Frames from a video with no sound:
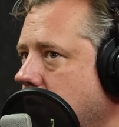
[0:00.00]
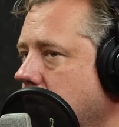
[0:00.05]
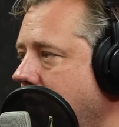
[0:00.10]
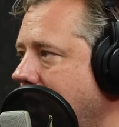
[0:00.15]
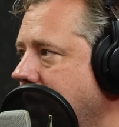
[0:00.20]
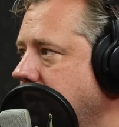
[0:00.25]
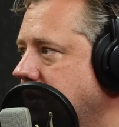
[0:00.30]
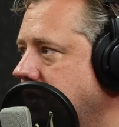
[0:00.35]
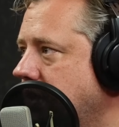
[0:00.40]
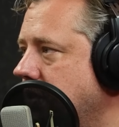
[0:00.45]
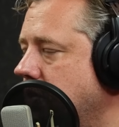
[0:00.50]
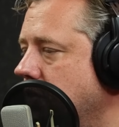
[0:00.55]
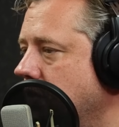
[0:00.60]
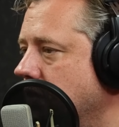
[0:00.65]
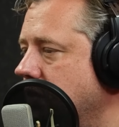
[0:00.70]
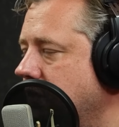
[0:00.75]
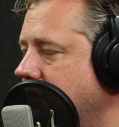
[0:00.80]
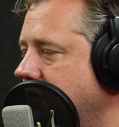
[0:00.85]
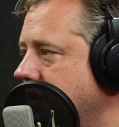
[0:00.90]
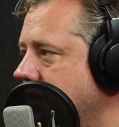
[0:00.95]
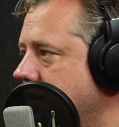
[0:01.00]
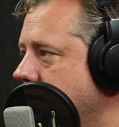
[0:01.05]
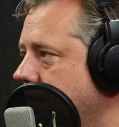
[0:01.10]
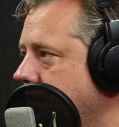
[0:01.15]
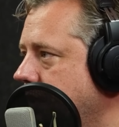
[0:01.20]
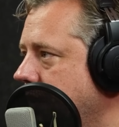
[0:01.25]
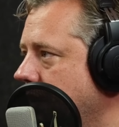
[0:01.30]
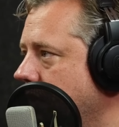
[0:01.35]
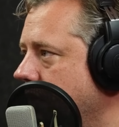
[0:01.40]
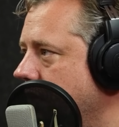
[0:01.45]
other ways it sort of
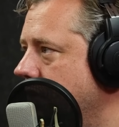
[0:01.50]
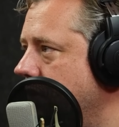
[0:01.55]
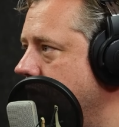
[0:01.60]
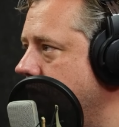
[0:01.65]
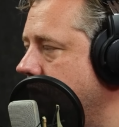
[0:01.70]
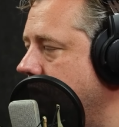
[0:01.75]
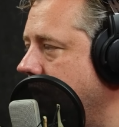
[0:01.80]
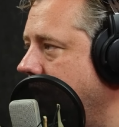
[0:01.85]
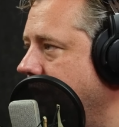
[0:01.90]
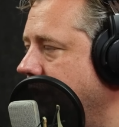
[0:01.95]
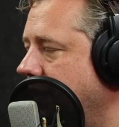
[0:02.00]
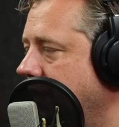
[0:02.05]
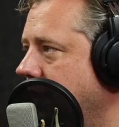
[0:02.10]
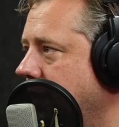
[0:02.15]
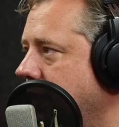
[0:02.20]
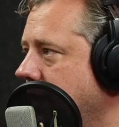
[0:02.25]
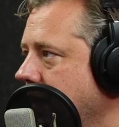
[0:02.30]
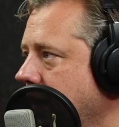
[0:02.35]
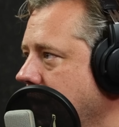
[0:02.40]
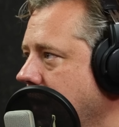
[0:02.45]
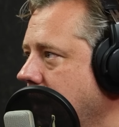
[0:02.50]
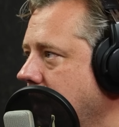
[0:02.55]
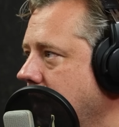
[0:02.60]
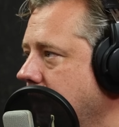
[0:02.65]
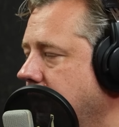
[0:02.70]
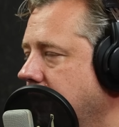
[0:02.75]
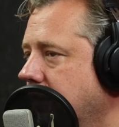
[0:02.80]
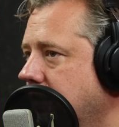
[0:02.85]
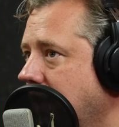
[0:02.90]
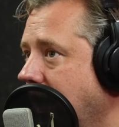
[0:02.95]
isn't, because I think
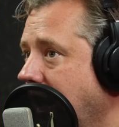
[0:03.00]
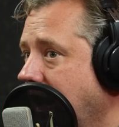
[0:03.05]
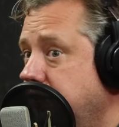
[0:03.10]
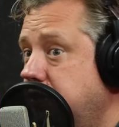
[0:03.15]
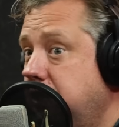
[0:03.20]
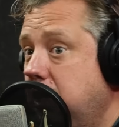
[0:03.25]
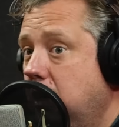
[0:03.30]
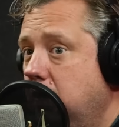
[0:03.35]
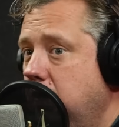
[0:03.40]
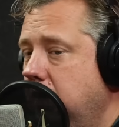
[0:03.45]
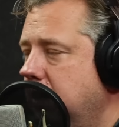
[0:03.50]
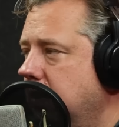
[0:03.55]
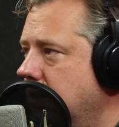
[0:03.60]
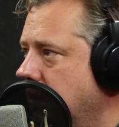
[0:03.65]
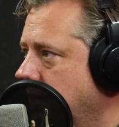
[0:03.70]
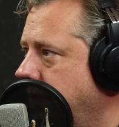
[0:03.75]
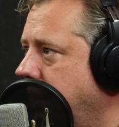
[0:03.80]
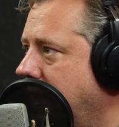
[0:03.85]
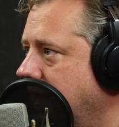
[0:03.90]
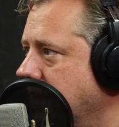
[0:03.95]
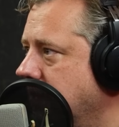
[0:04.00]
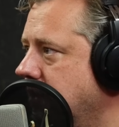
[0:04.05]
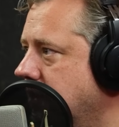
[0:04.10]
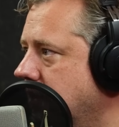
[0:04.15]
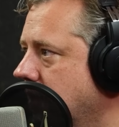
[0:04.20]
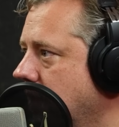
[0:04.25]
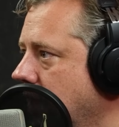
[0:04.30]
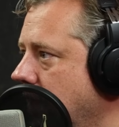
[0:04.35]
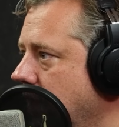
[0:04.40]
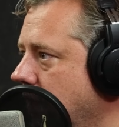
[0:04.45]
they have shown in the
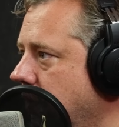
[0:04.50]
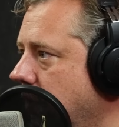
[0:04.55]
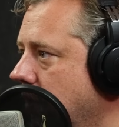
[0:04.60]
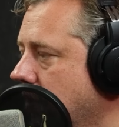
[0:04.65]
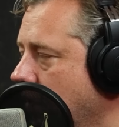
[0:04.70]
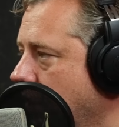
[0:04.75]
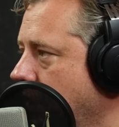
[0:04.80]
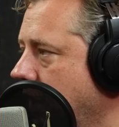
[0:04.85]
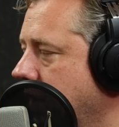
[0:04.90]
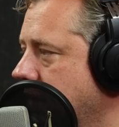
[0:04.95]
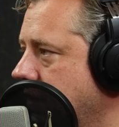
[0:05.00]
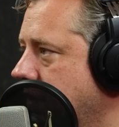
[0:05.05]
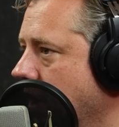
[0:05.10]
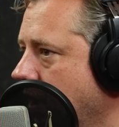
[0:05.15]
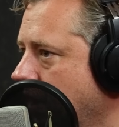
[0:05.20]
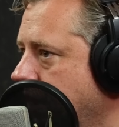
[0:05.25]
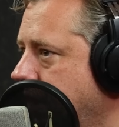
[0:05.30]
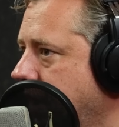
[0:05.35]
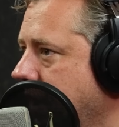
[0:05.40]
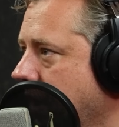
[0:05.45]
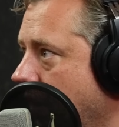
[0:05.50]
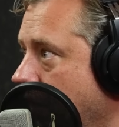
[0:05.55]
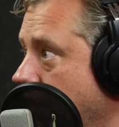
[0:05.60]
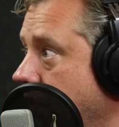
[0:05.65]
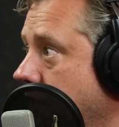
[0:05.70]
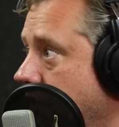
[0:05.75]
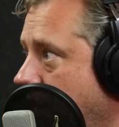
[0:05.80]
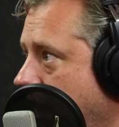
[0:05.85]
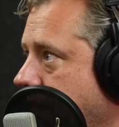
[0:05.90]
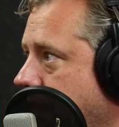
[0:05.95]
past that they're willing to go big on
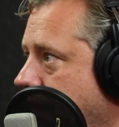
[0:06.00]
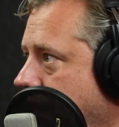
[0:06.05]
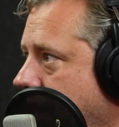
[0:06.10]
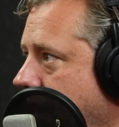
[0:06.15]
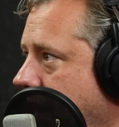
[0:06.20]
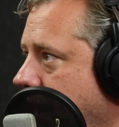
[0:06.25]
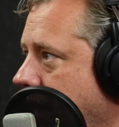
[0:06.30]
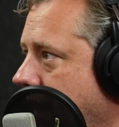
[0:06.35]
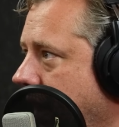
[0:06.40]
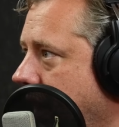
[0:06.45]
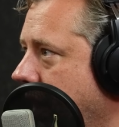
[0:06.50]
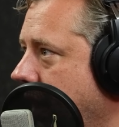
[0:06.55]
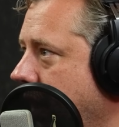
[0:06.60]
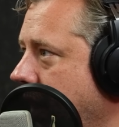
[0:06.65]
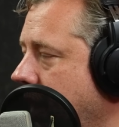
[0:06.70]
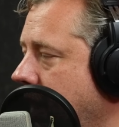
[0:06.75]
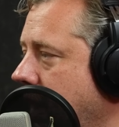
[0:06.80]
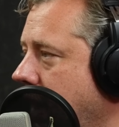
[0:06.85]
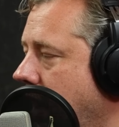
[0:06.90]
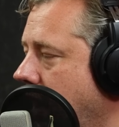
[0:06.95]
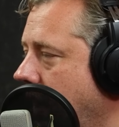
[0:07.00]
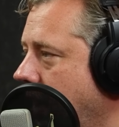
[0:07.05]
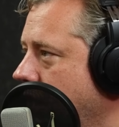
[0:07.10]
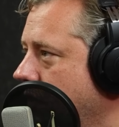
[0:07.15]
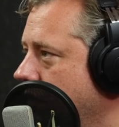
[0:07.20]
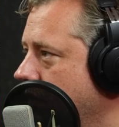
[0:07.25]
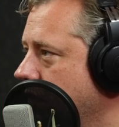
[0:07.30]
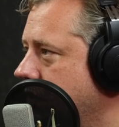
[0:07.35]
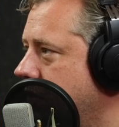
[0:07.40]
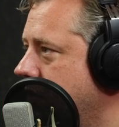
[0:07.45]
the right player, and
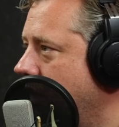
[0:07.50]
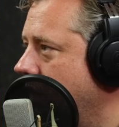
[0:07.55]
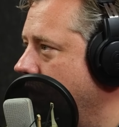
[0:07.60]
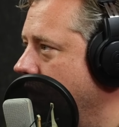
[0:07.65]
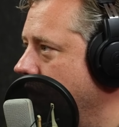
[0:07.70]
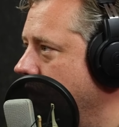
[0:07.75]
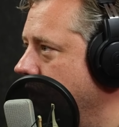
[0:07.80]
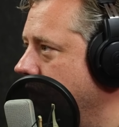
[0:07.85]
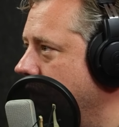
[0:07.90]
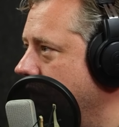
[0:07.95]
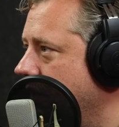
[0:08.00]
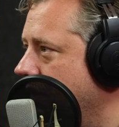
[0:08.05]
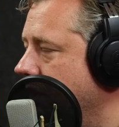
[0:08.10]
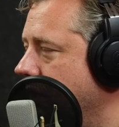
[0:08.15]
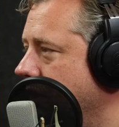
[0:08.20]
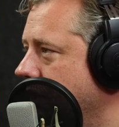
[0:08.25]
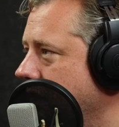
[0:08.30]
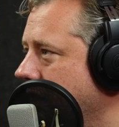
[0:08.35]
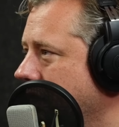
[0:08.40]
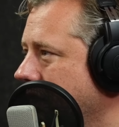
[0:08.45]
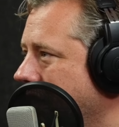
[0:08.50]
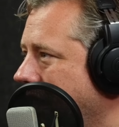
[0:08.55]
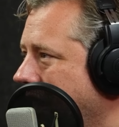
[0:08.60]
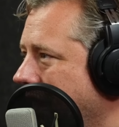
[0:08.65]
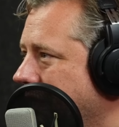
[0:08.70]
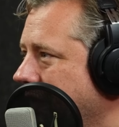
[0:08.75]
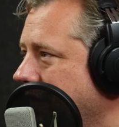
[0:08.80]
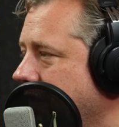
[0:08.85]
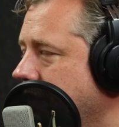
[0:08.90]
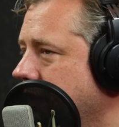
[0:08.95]
also that
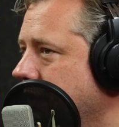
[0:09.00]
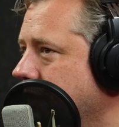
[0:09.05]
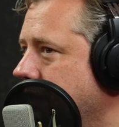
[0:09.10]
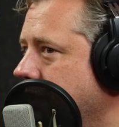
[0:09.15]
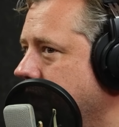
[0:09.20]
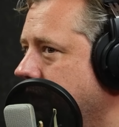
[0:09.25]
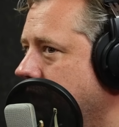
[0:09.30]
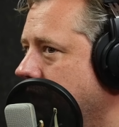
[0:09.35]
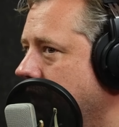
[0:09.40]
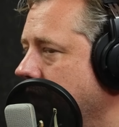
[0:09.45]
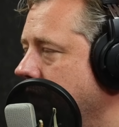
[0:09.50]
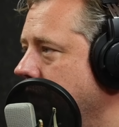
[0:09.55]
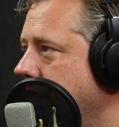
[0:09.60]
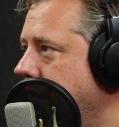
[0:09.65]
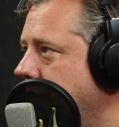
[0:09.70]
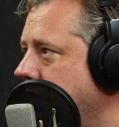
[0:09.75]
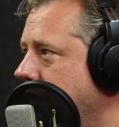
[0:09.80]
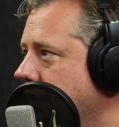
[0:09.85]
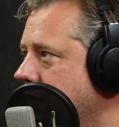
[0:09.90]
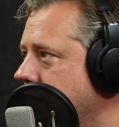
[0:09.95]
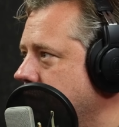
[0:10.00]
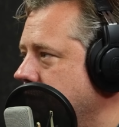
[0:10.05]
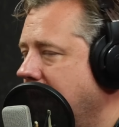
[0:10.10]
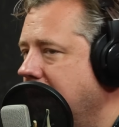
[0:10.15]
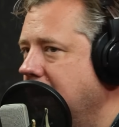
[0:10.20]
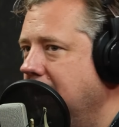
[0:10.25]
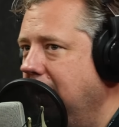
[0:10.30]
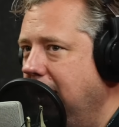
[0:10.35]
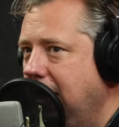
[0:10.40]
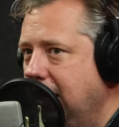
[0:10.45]
I think, because of
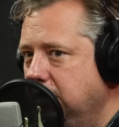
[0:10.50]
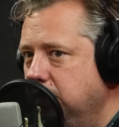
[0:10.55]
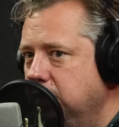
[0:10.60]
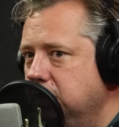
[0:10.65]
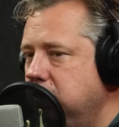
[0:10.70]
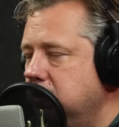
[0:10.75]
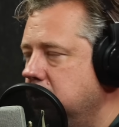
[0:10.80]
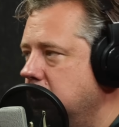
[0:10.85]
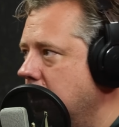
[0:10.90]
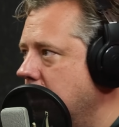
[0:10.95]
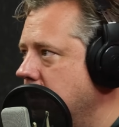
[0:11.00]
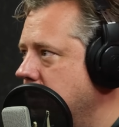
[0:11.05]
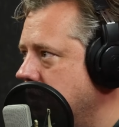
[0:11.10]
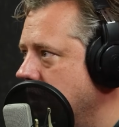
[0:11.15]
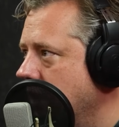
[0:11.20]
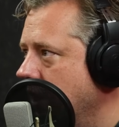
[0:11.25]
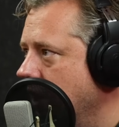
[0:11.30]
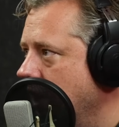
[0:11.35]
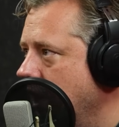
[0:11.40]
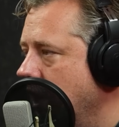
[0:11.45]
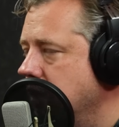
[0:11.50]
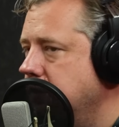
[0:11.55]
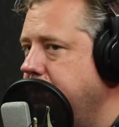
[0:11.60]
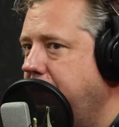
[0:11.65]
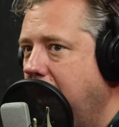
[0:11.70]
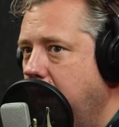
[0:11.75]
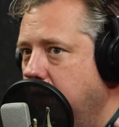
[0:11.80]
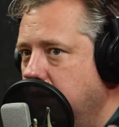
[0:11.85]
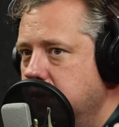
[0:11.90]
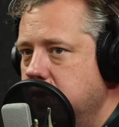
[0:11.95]
Michael Edwards, his
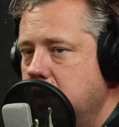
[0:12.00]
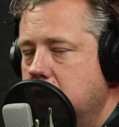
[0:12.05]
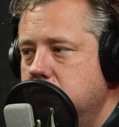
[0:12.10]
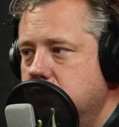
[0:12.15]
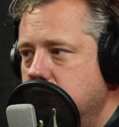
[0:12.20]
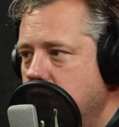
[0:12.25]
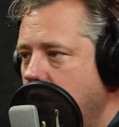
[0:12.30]
power has